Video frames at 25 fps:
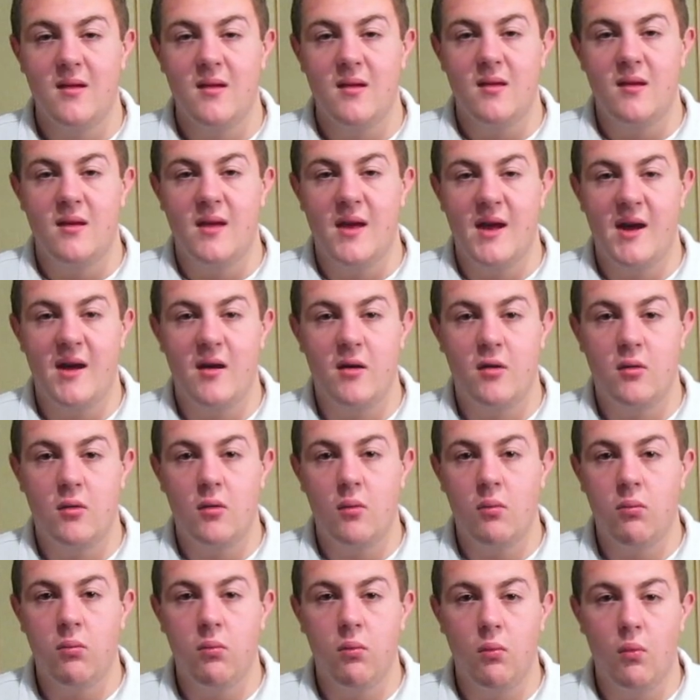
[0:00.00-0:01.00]

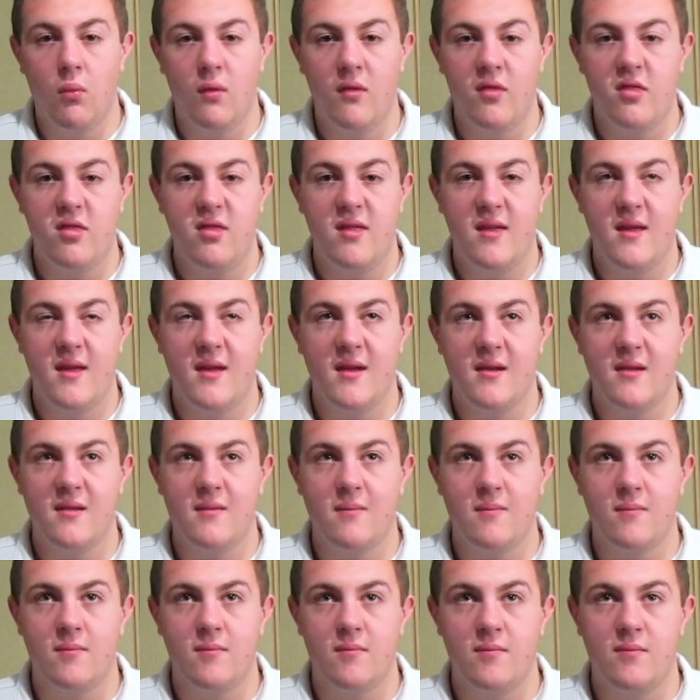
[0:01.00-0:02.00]
Now, one
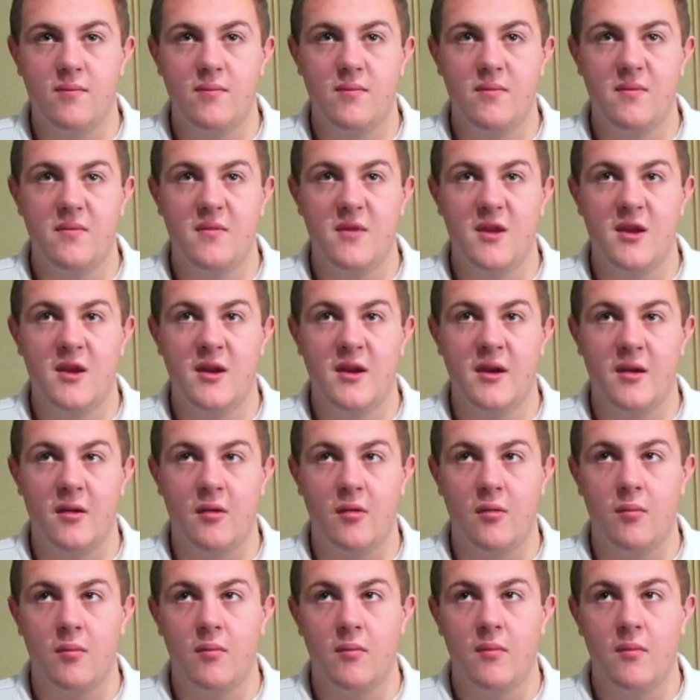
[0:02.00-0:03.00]
thing, and